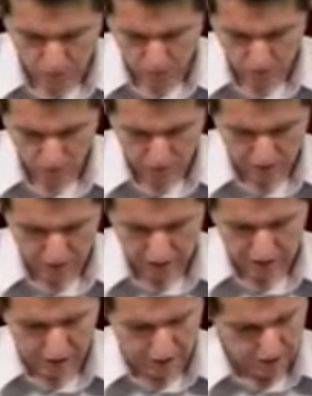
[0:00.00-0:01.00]

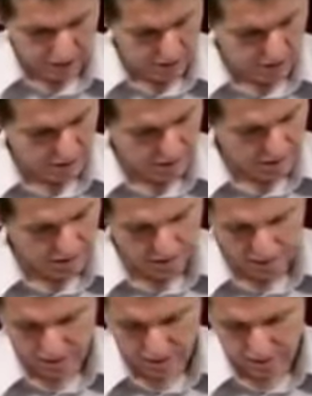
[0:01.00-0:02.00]
(no one is talking)